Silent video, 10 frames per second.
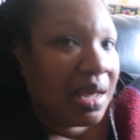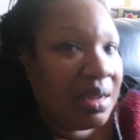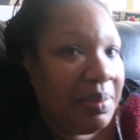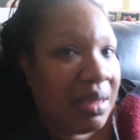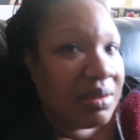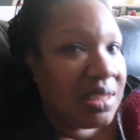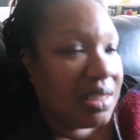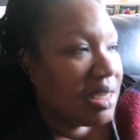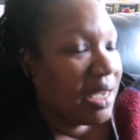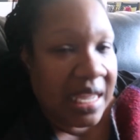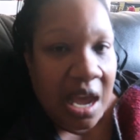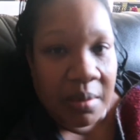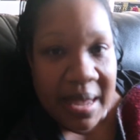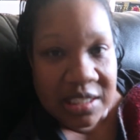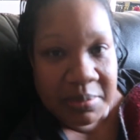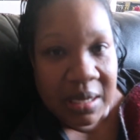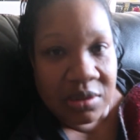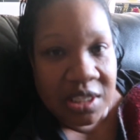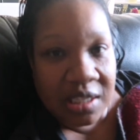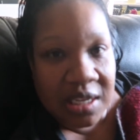not gonna be on TikTok. Can y'all imagine me
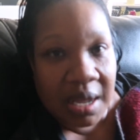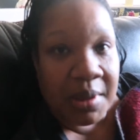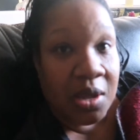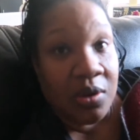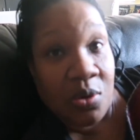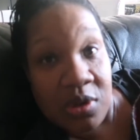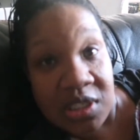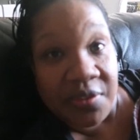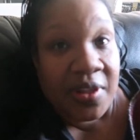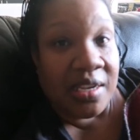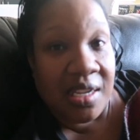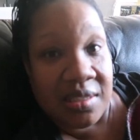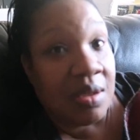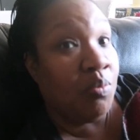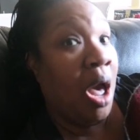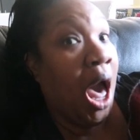on TikTok doing stuff like this?